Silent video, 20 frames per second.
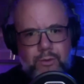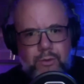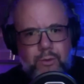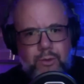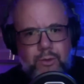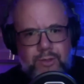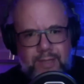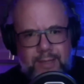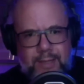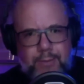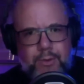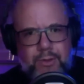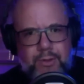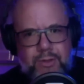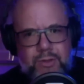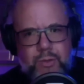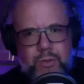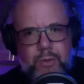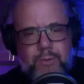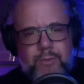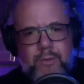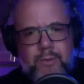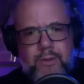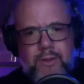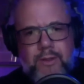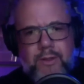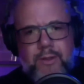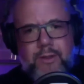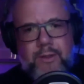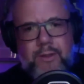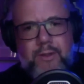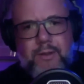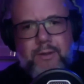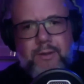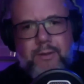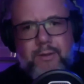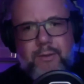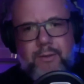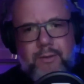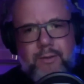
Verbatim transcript: weren't able to swim. I